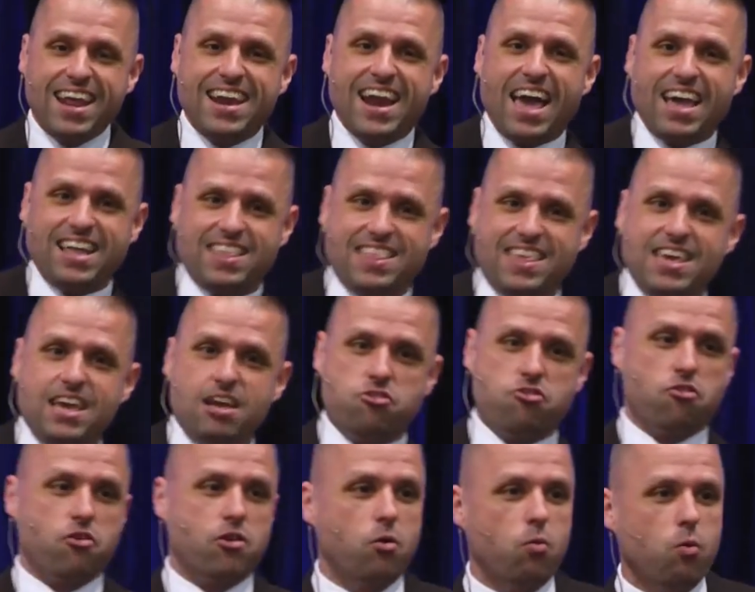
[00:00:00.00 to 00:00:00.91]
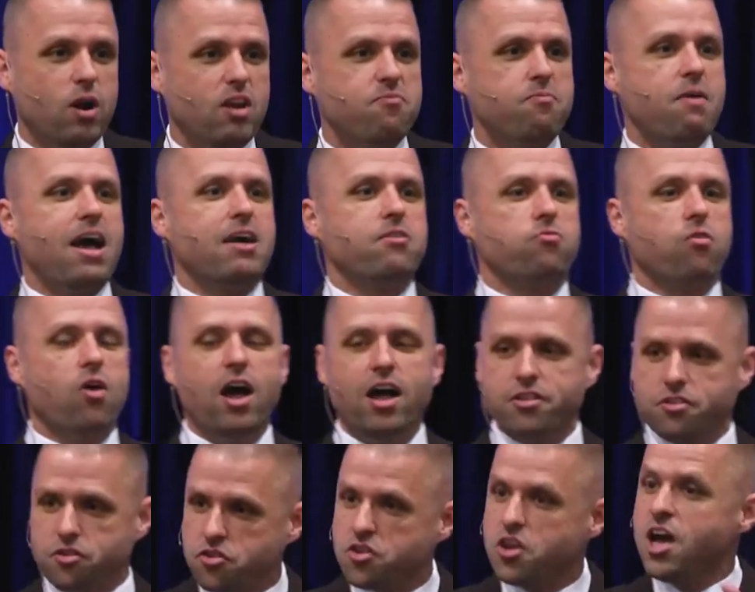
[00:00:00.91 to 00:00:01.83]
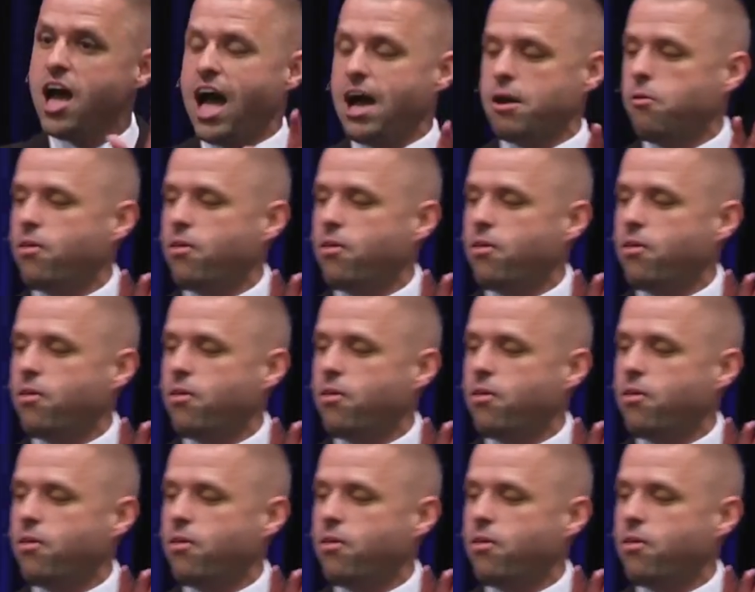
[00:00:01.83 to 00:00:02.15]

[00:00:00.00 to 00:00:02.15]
an idea during one of my runs, I